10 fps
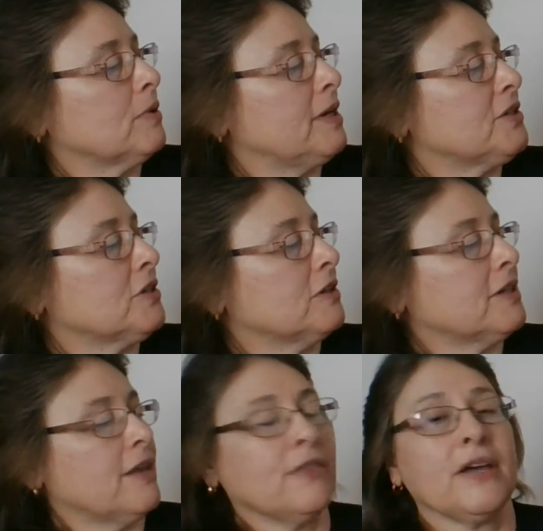place, and the
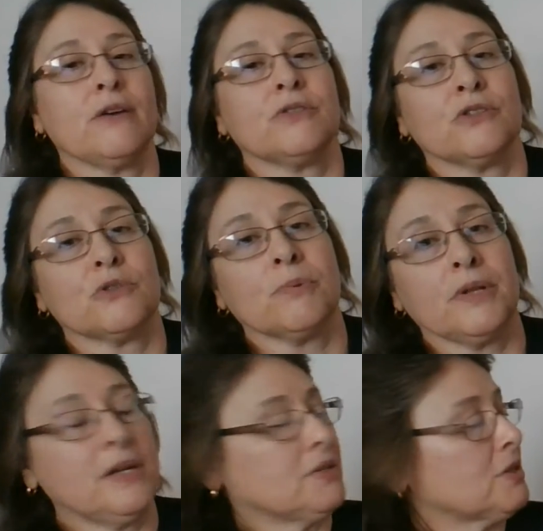10,000s
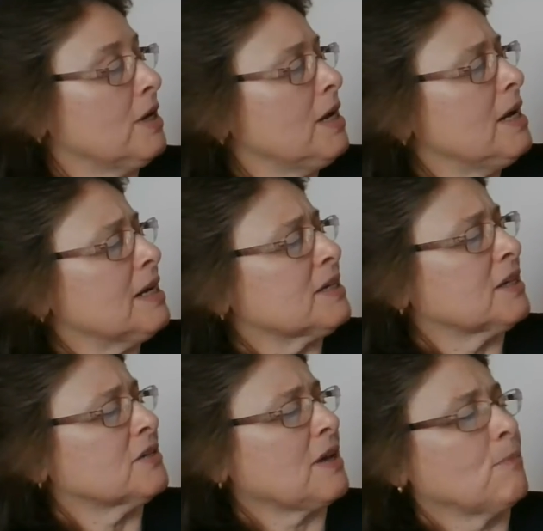place.
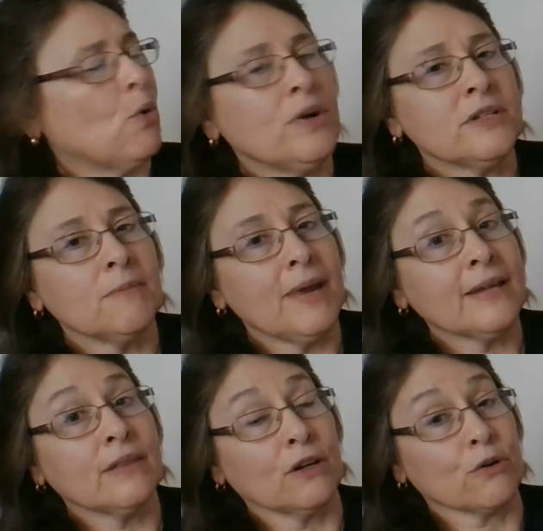Since I'm going to
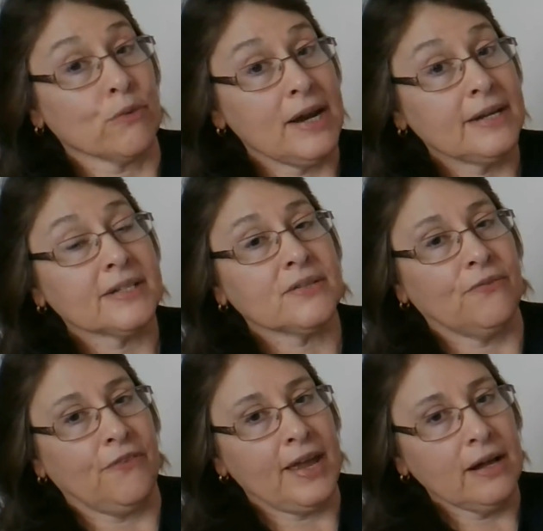make the greatest
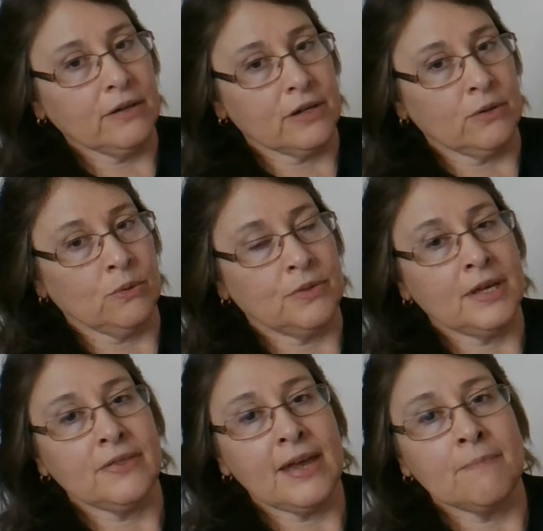value,
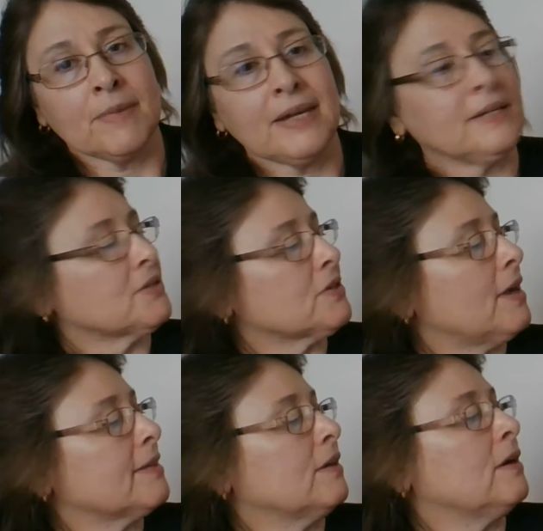then that means
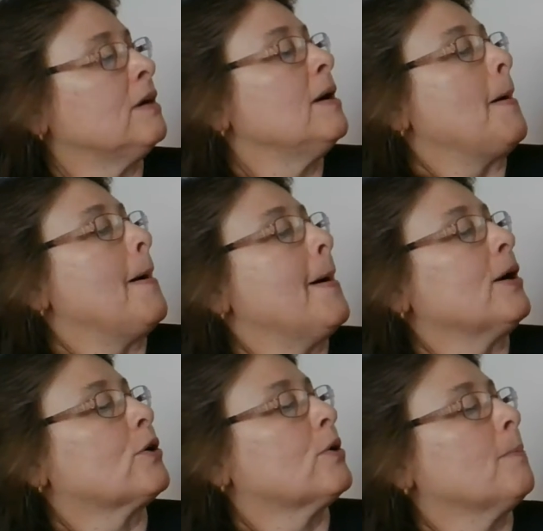that the
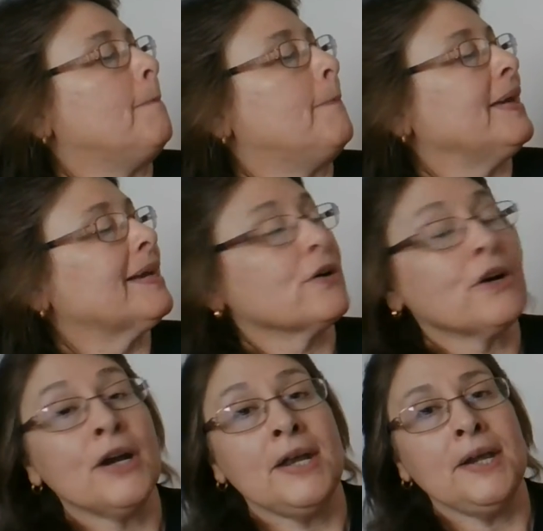
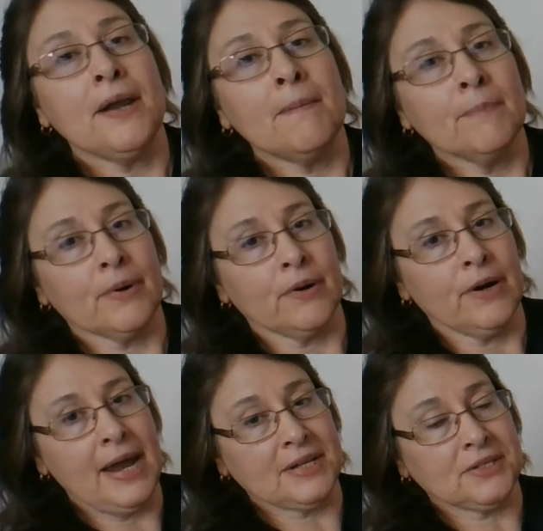bigger
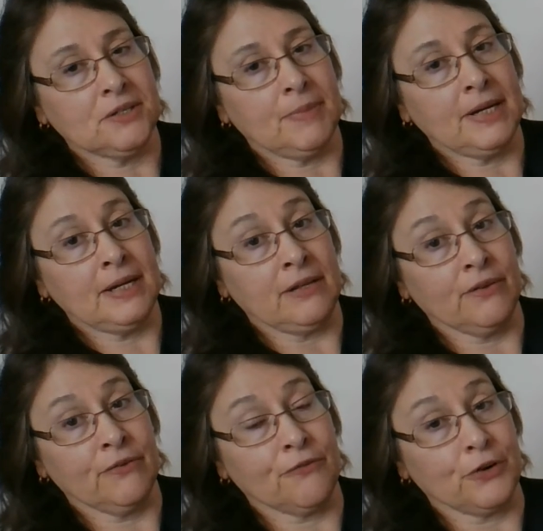number has to be in
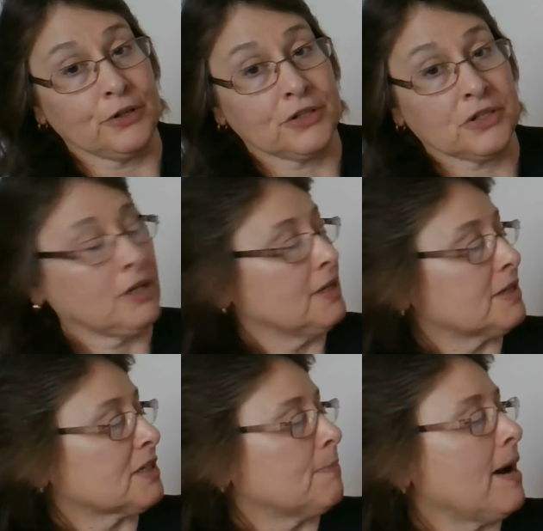the first
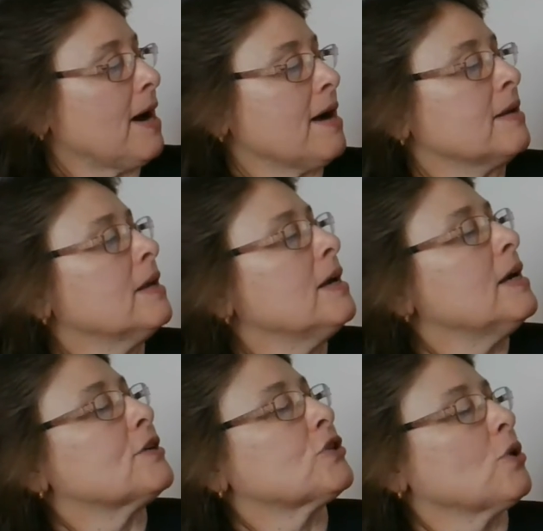spot.
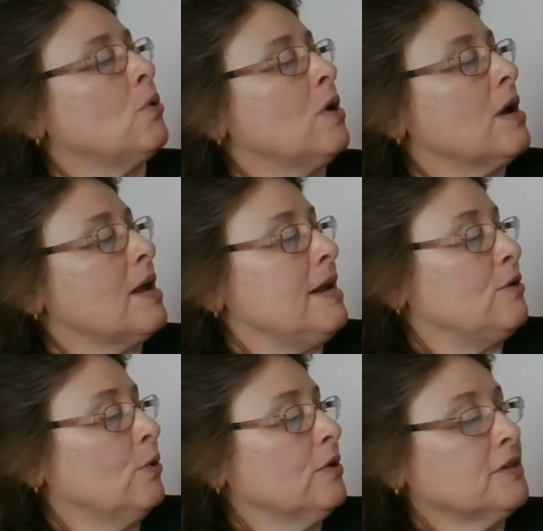So
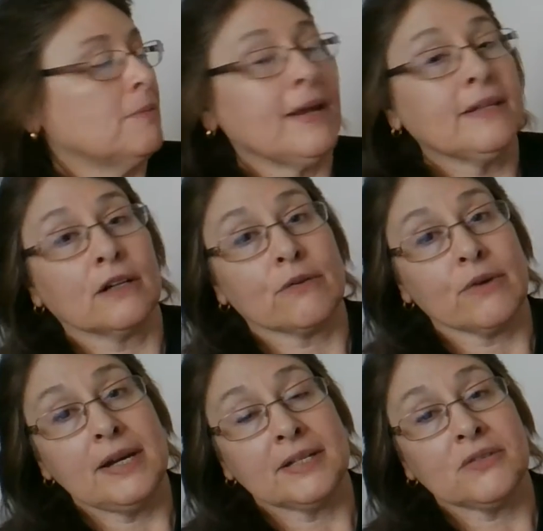in order to make the
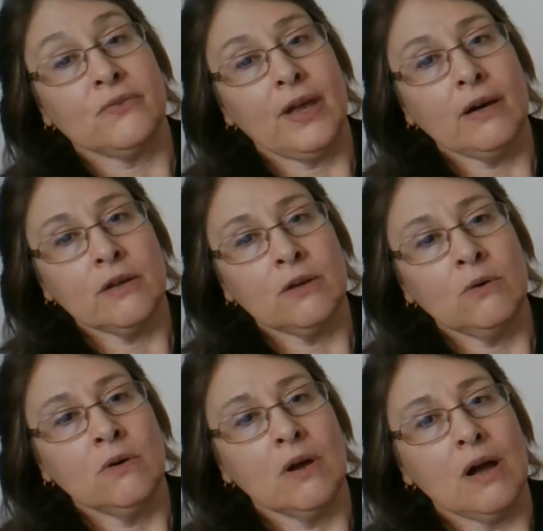greatest
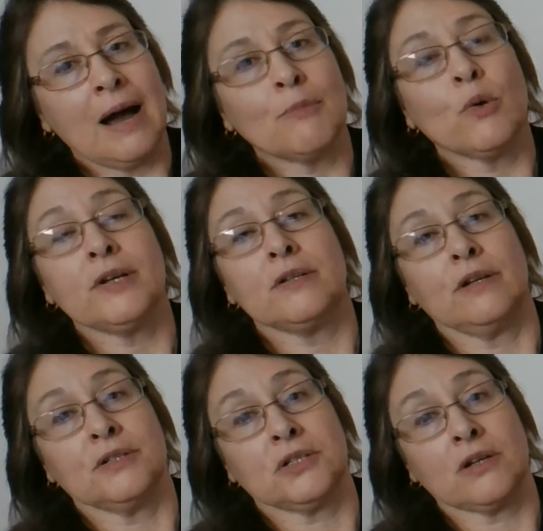value, I'm going
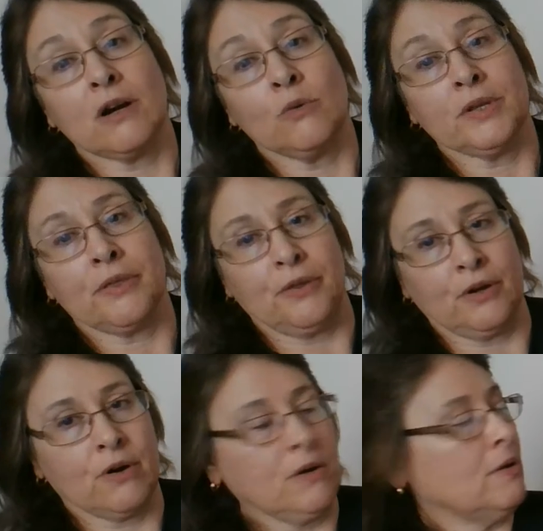to start with
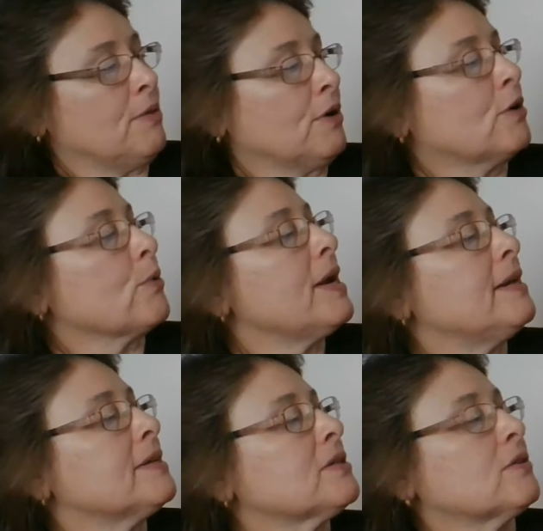the
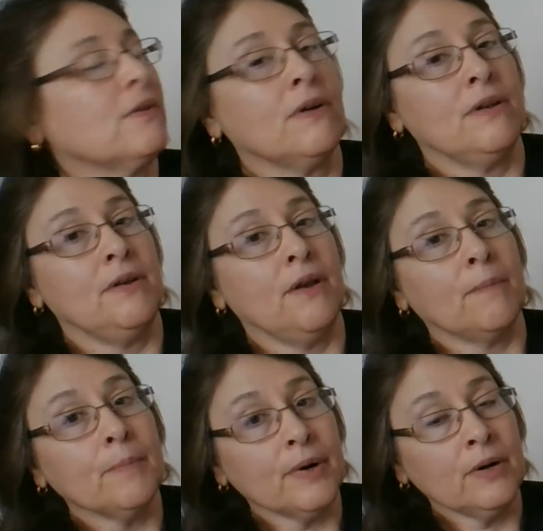greatest
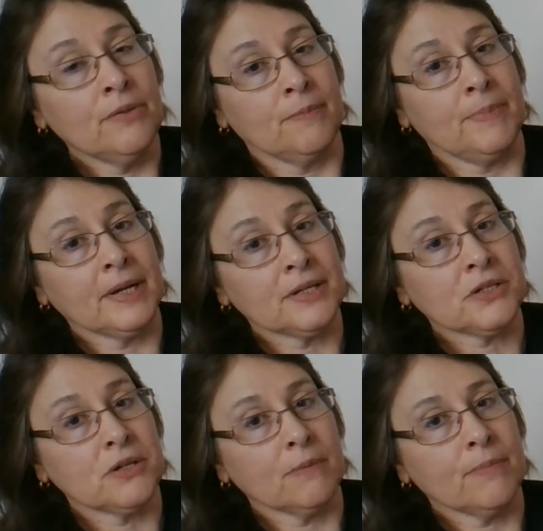number, the
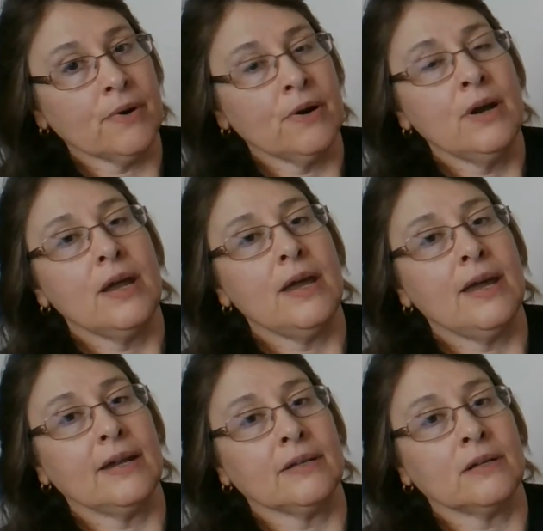biggest number,
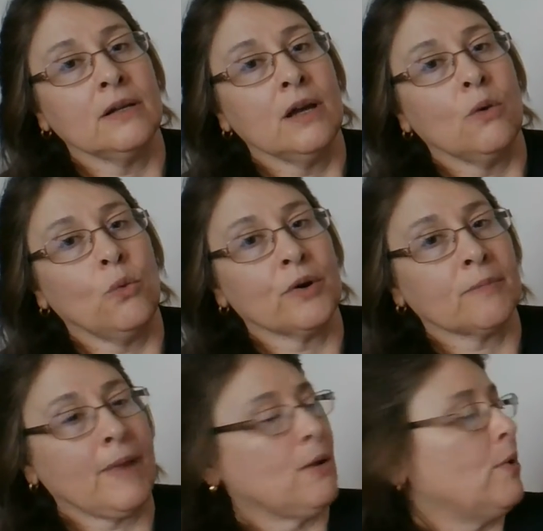and
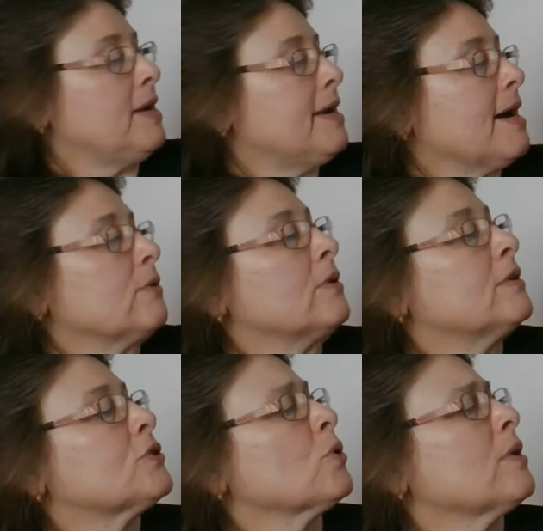work my way down.
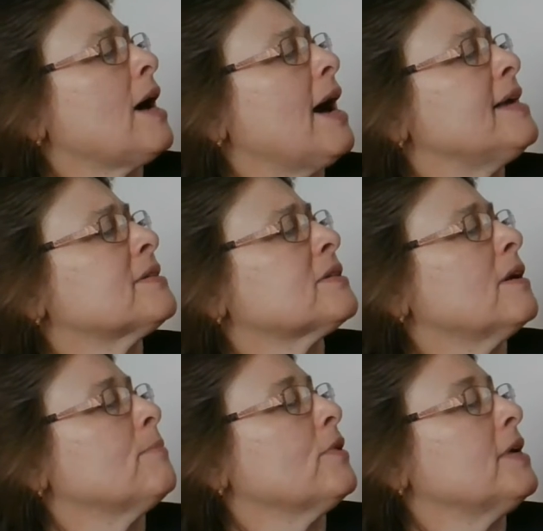So the highest
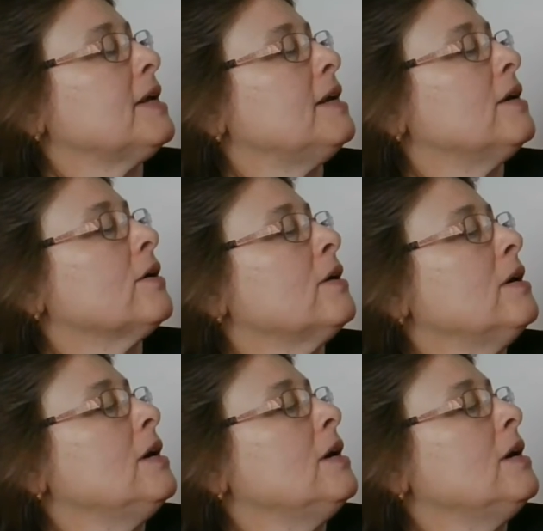number here,